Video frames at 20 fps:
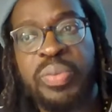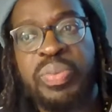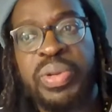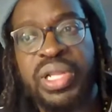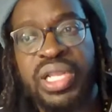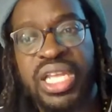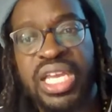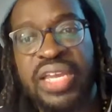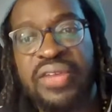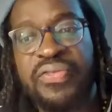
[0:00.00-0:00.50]

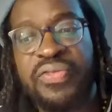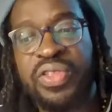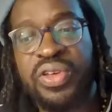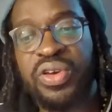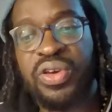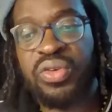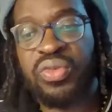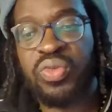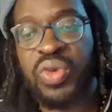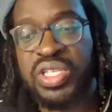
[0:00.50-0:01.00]
belief
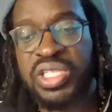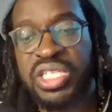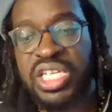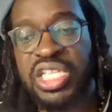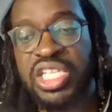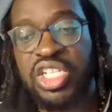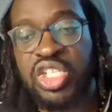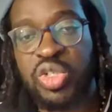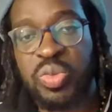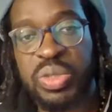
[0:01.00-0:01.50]
that West
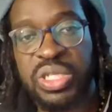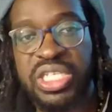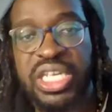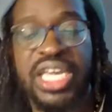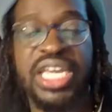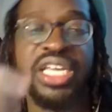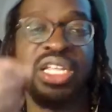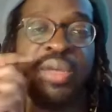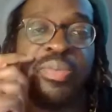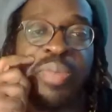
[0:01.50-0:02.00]
Indies should be
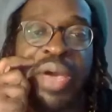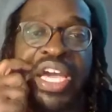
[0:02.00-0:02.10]
taking a